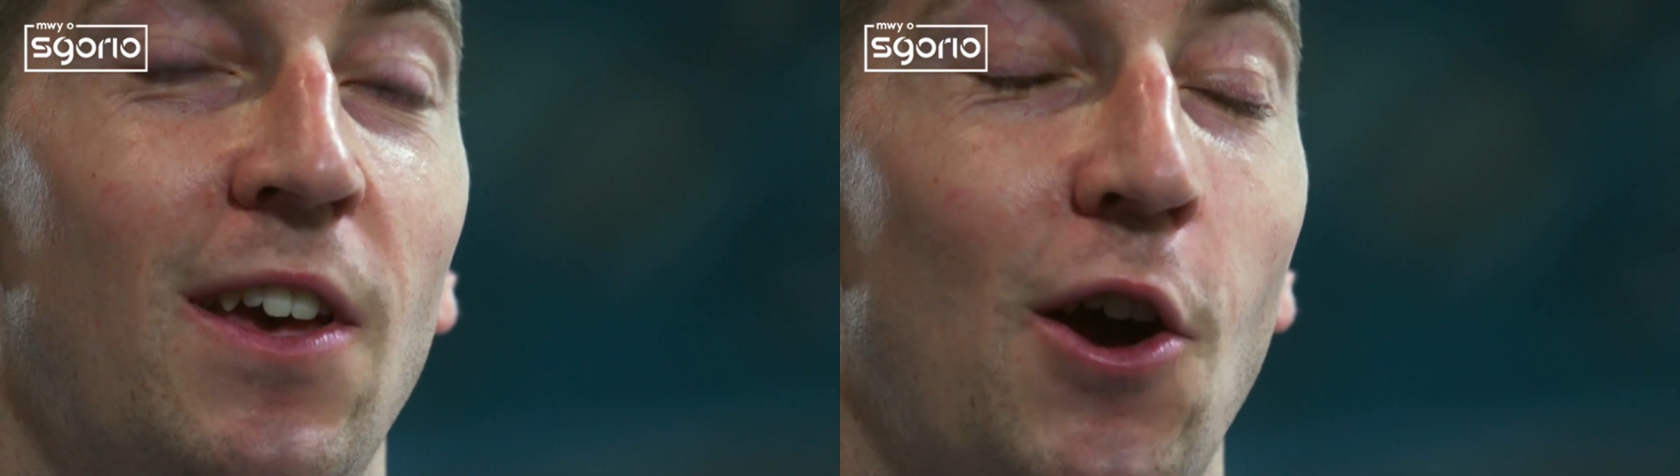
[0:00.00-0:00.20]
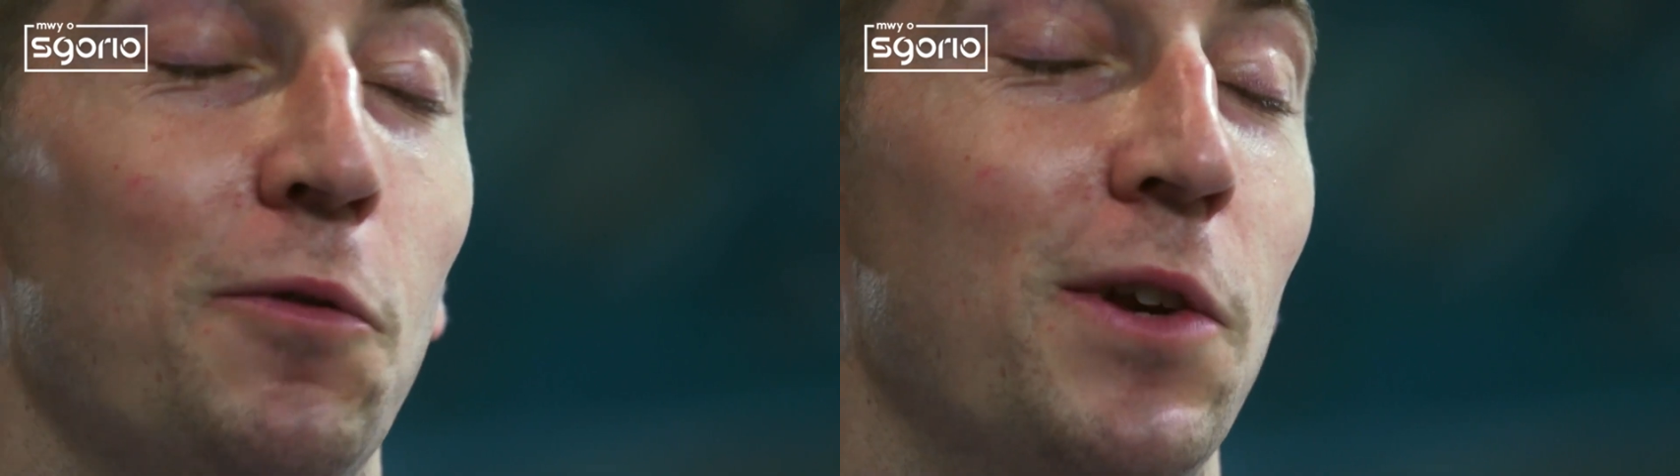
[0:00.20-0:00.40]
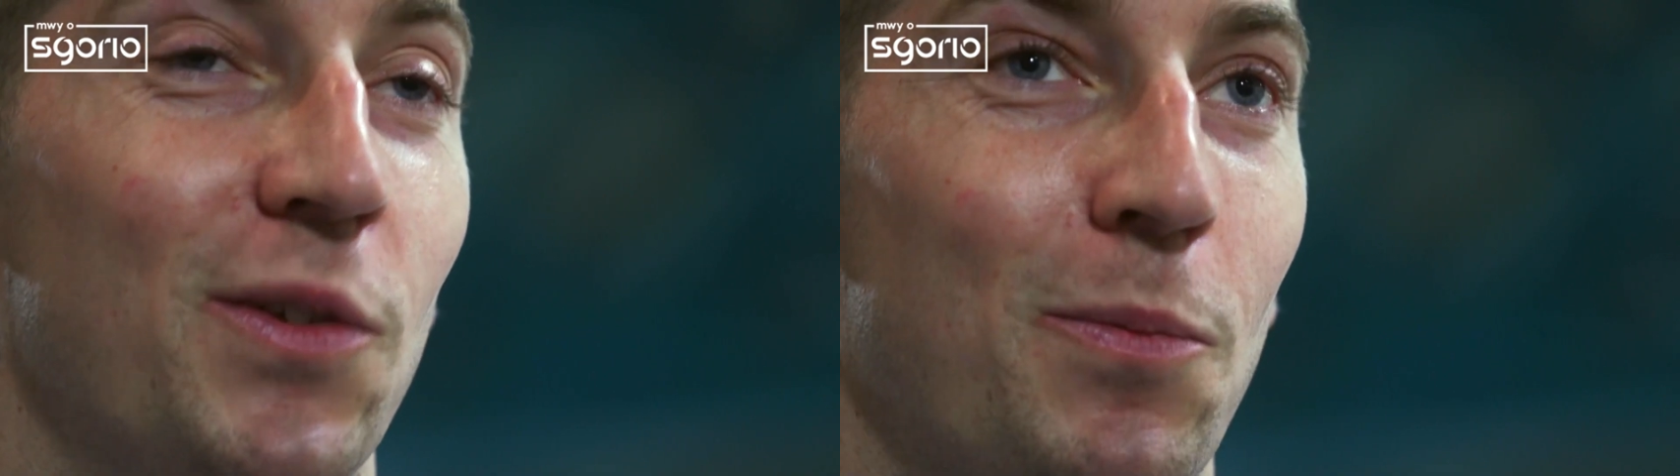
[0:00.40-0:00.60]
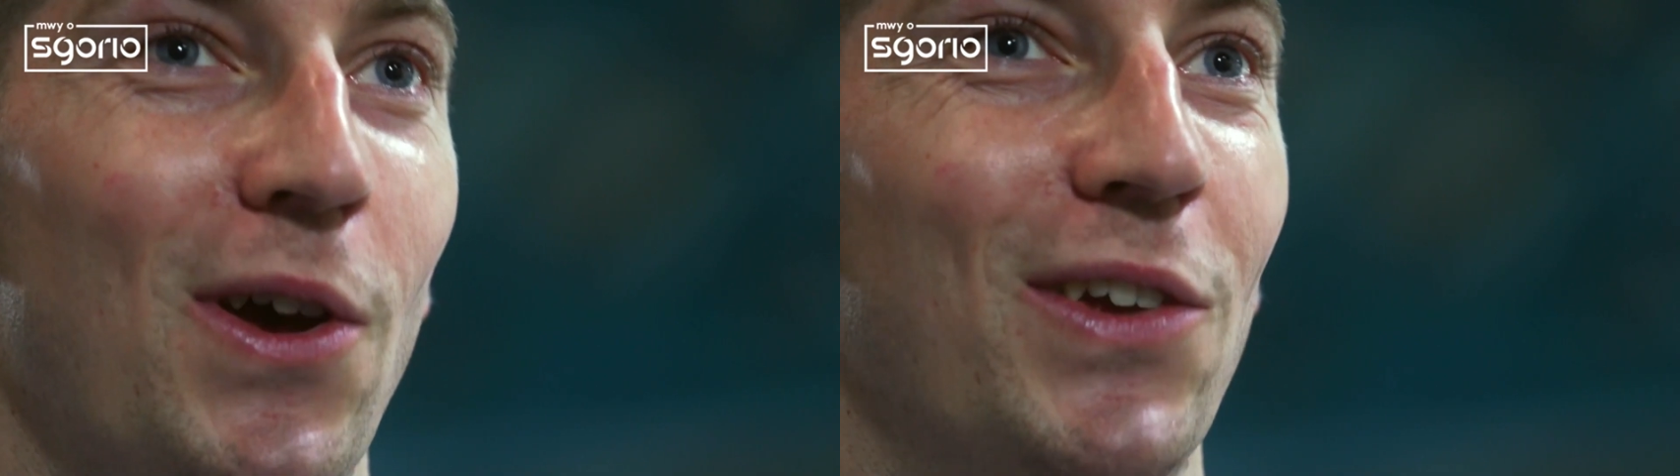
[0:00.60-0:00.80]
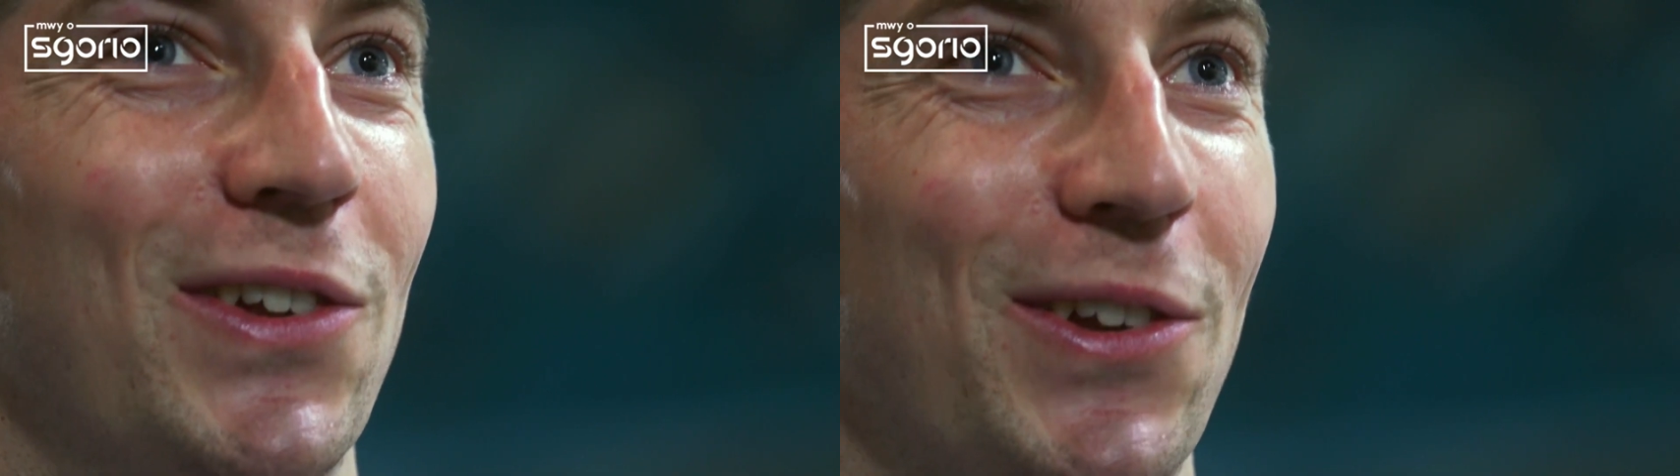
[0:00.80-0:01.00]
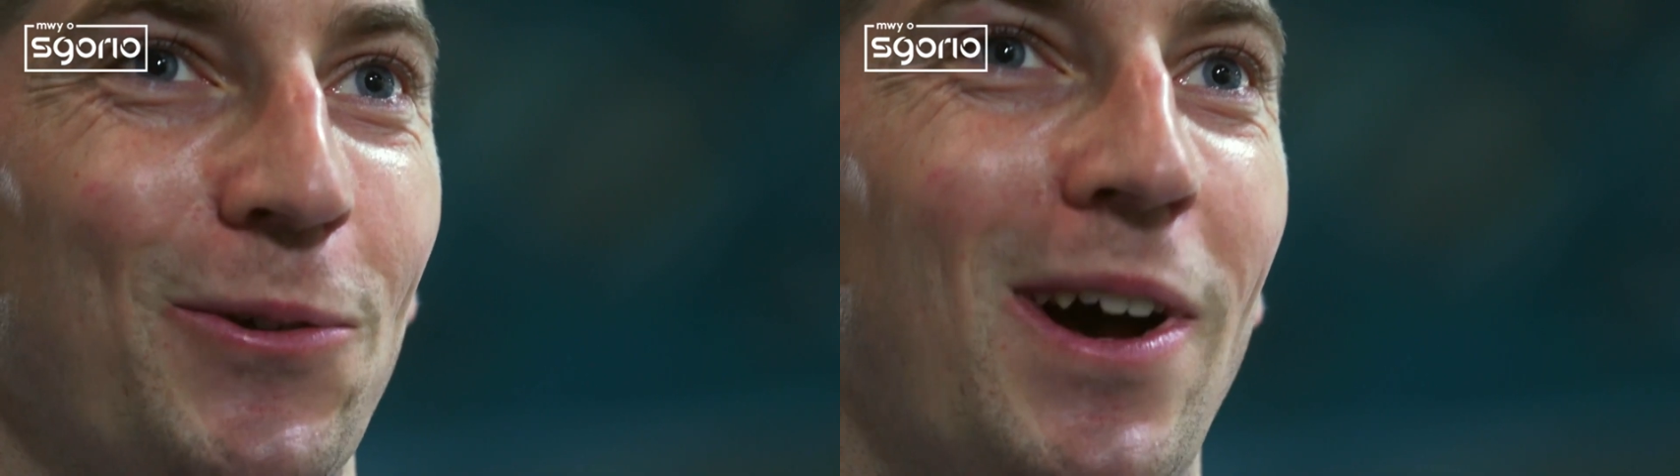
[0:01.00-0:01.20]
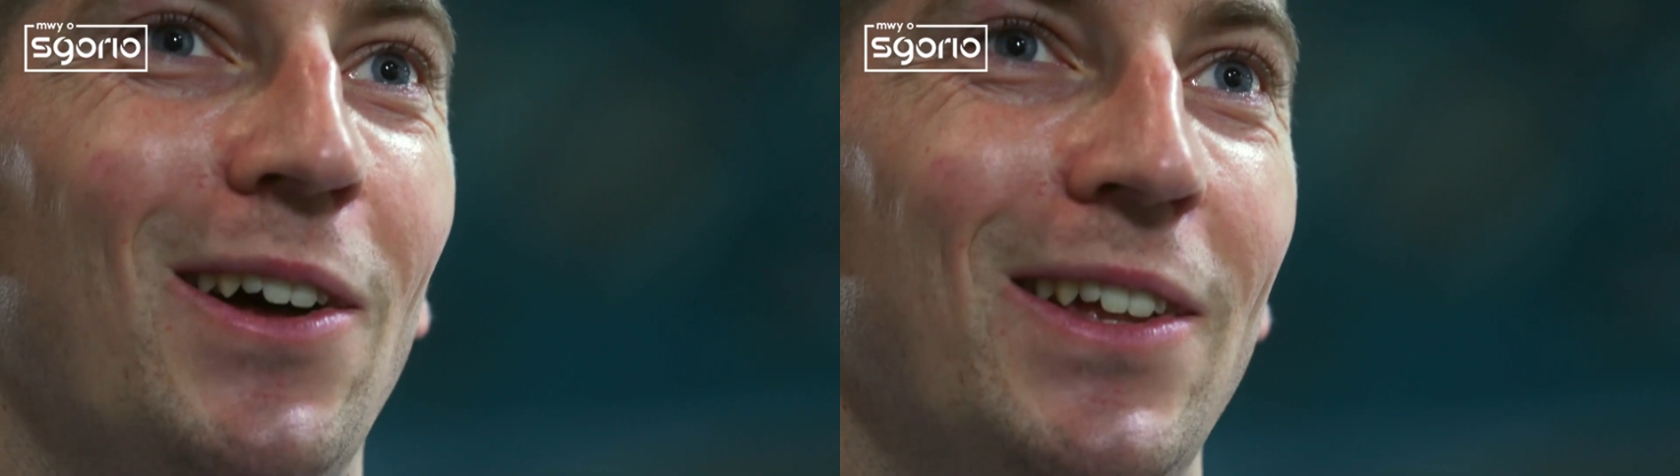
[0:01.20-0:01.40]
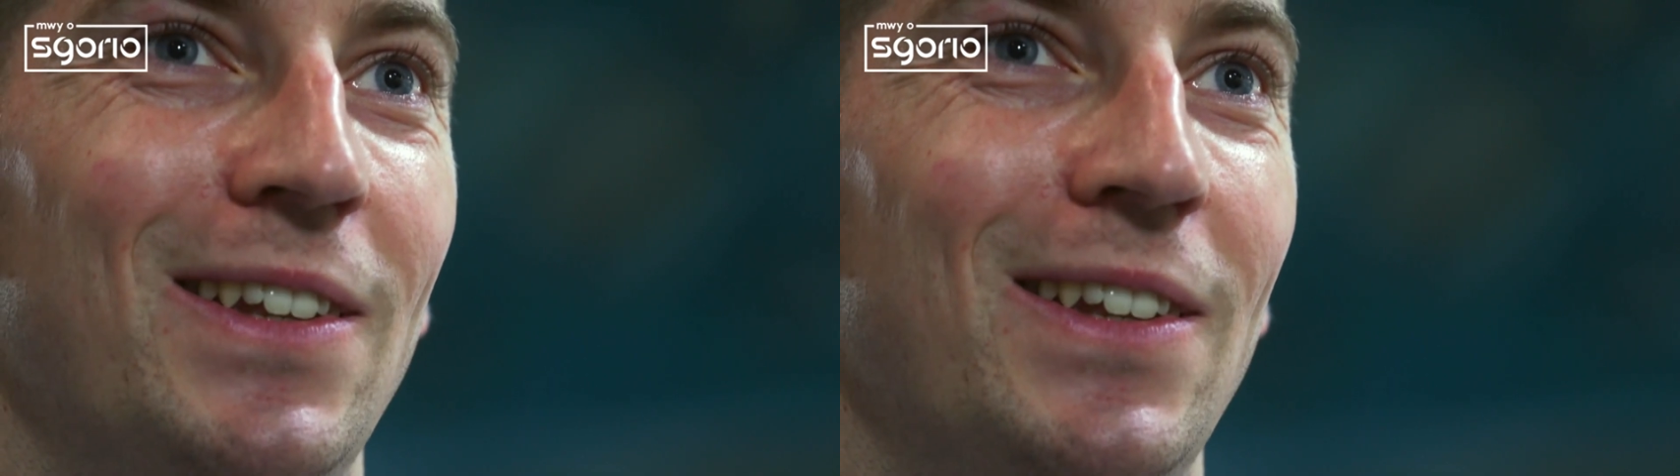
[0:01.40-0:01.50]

hopefully as a person as well.